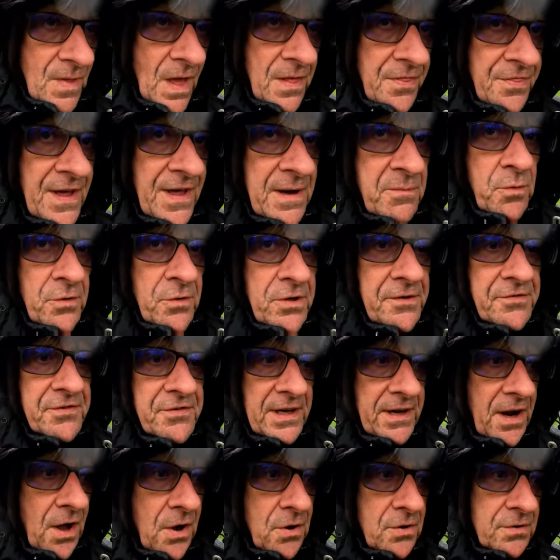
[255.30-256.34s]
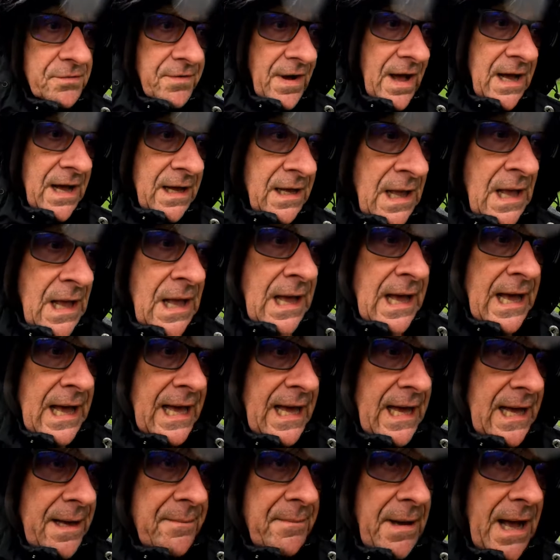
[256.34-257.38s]
that what you sent over,
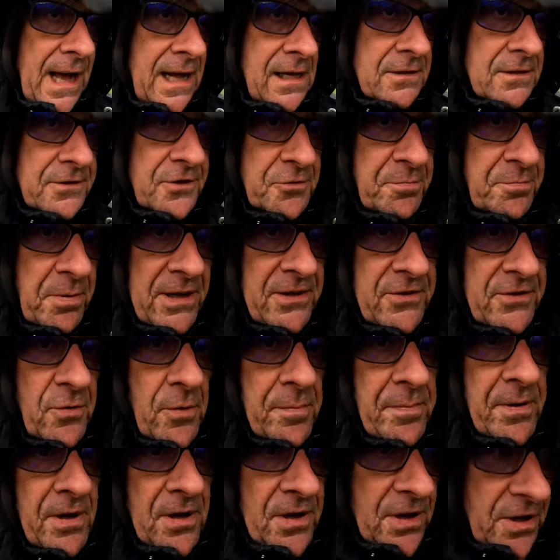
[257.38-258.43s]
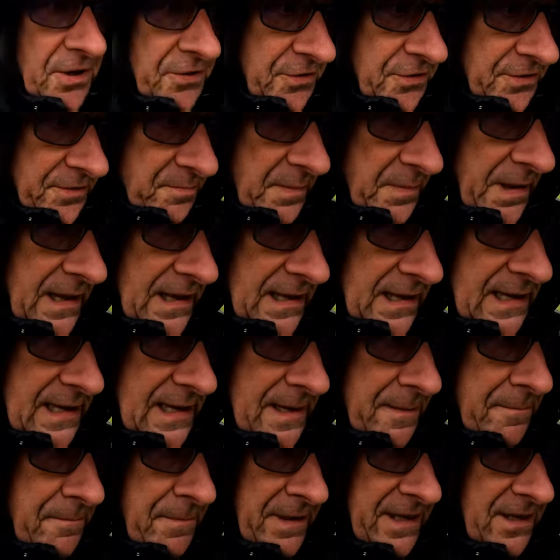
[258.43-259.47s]
I'll just put into a purse,
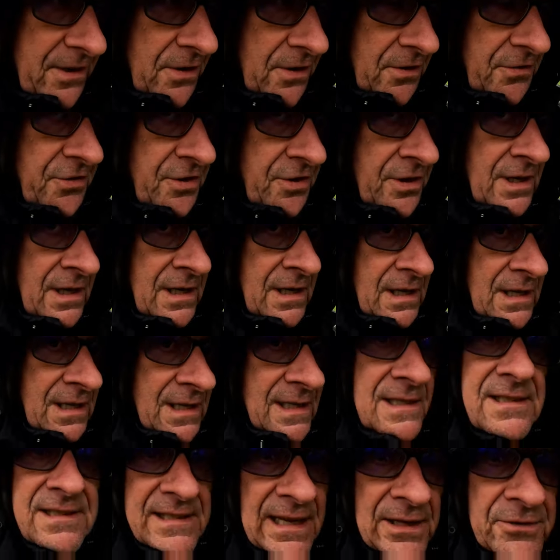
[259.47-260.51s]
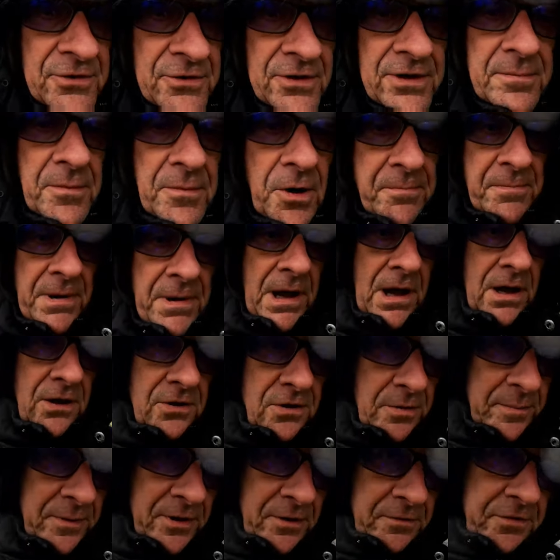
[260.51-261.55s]
because Sandra and her mum
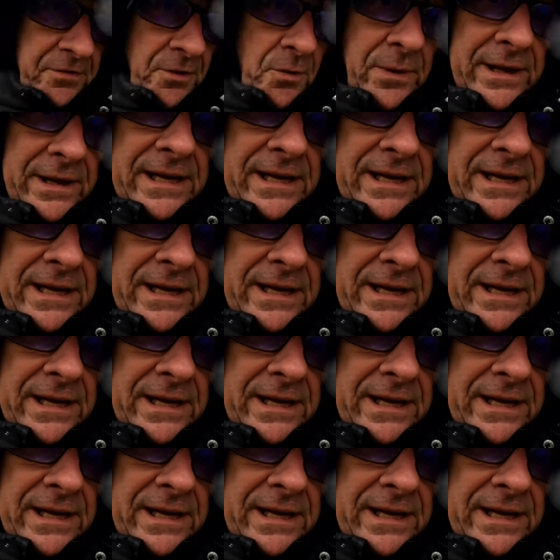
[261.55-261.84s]
are coming up for a